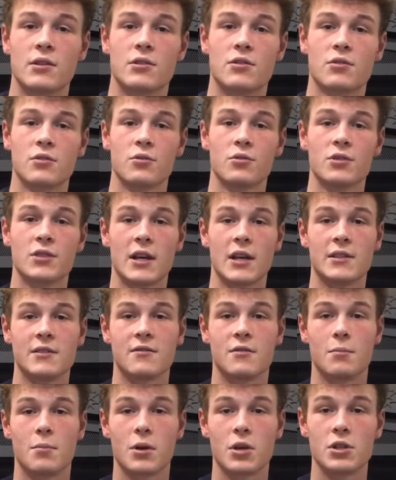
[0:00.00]
the true size of
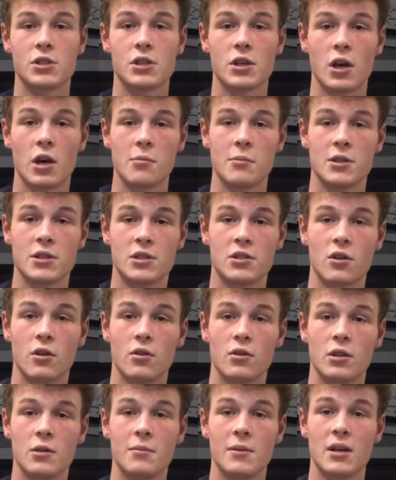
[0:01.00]
the Persian army is to
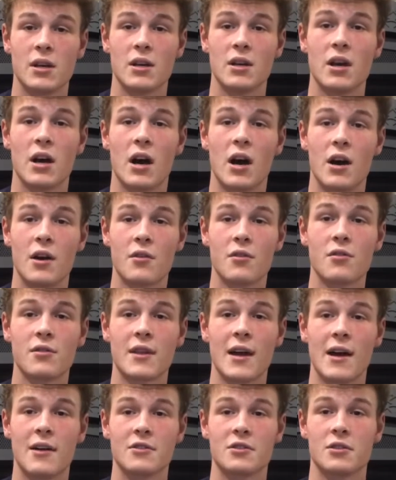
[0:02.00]
only be
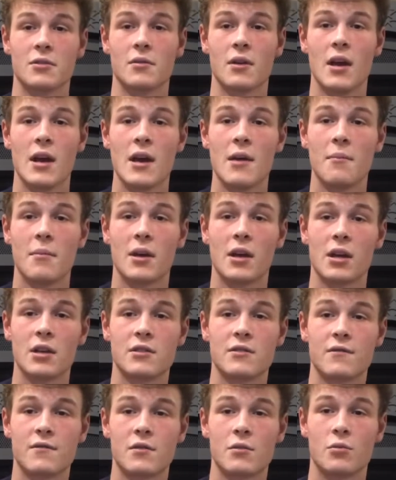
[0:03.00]
100,000
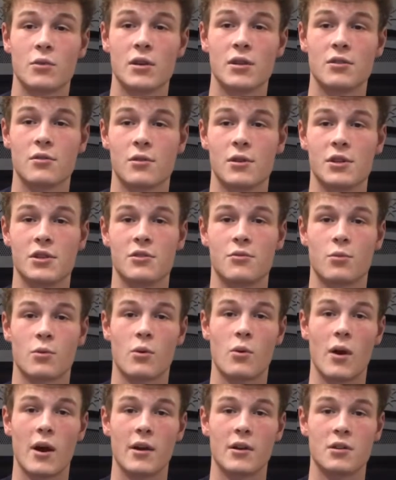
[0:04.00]
because of the resources
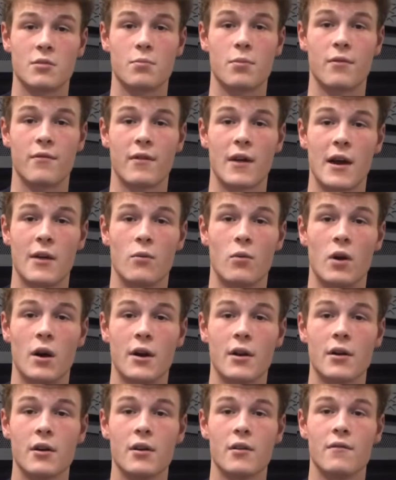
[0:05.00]
required to provide
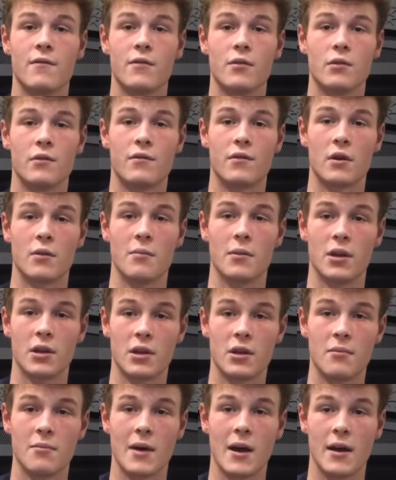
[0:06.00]
water and food for 1
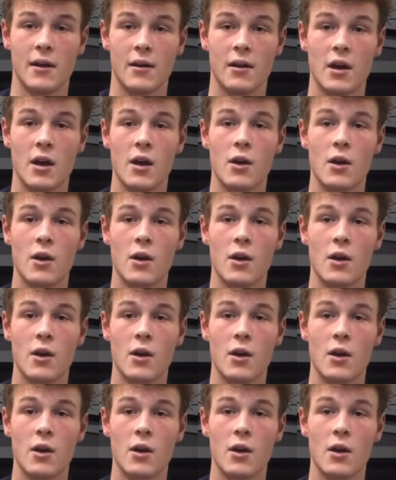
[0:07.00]
million men